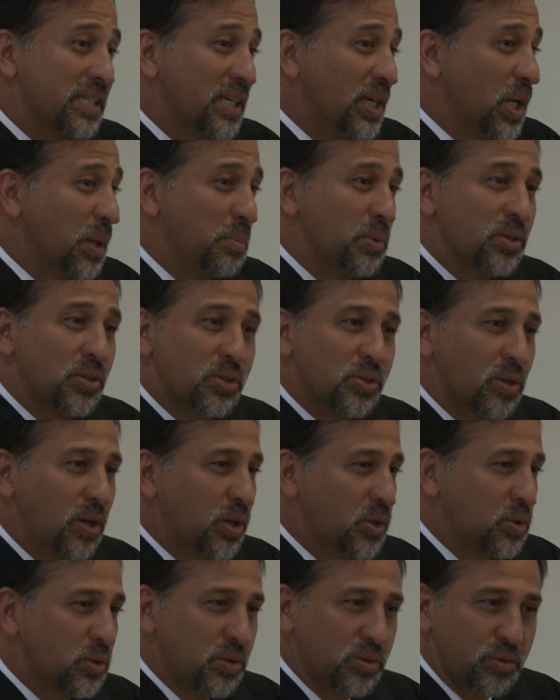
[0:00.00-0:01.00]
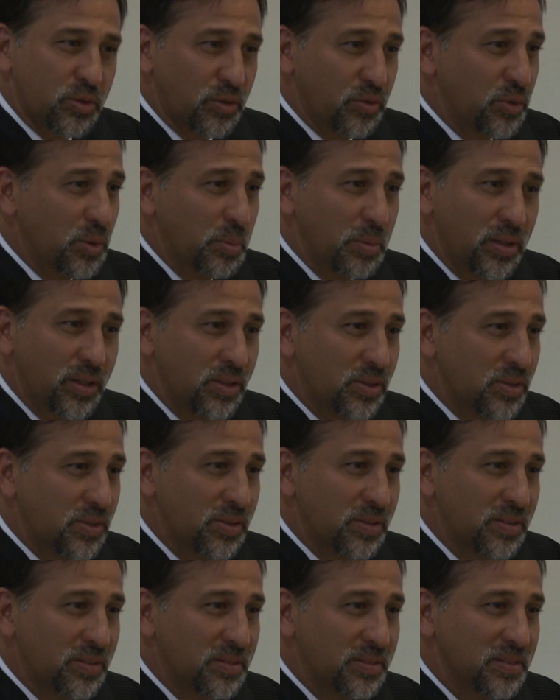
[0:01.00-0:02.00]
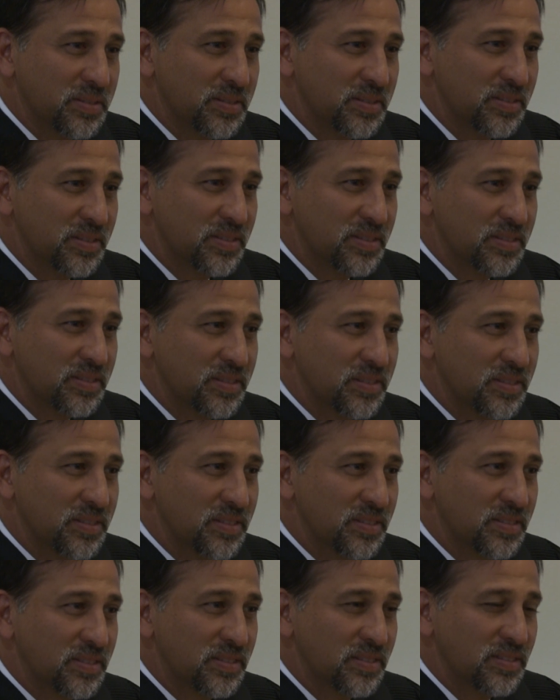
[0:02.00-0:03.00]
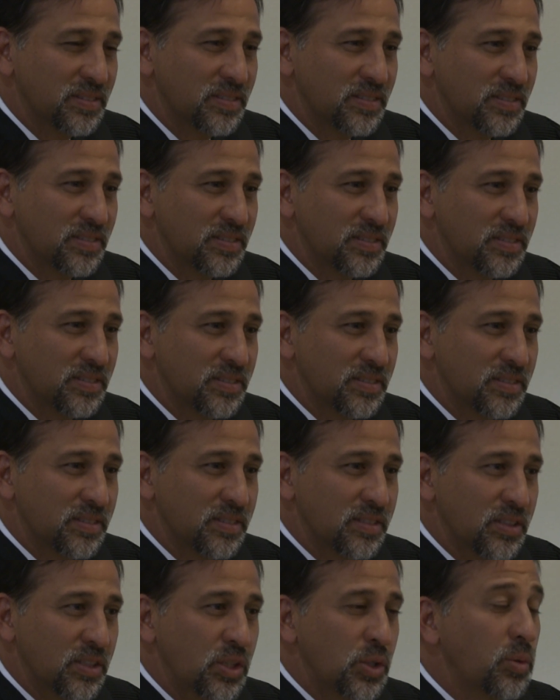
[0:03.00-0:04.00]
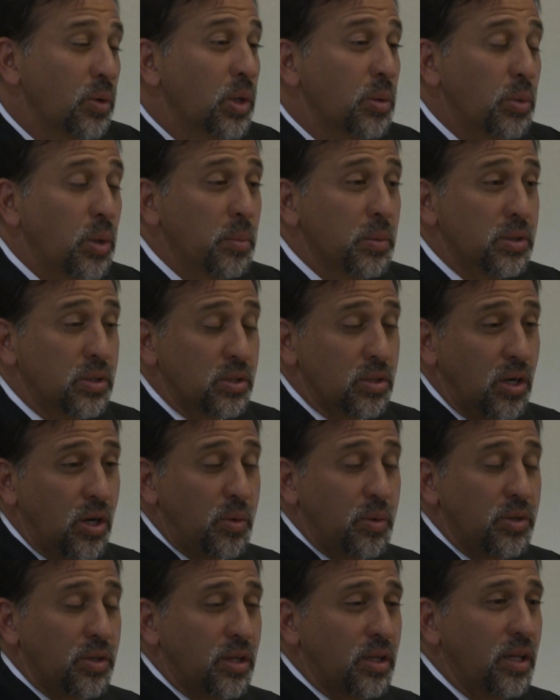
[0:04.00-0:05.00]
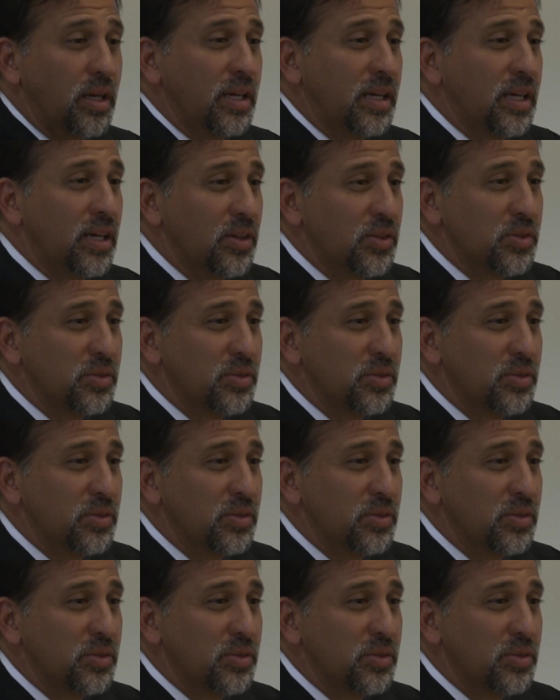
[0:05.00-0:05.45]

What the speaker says: issues, the court will set an evidentiary hearing which will be held within 30 days of the preliminary hearing.